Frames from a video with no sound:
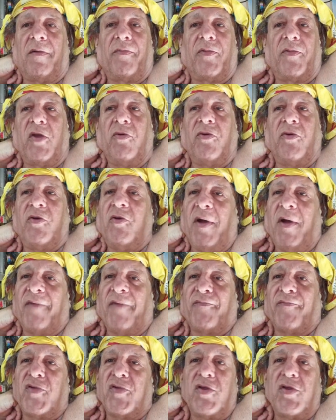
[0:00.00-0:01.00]
You
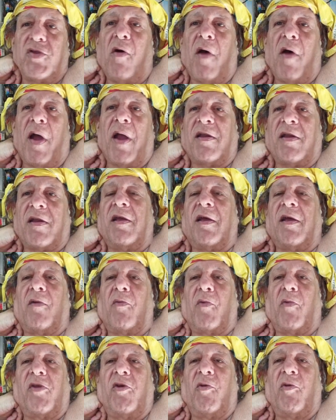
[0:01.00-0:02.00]
have no idea
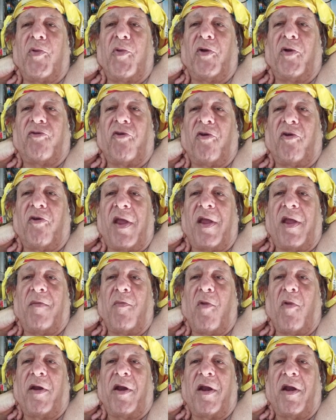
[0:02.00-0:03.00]
when you put your
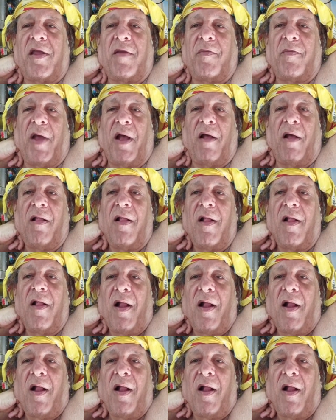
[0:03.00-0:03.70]
name on an email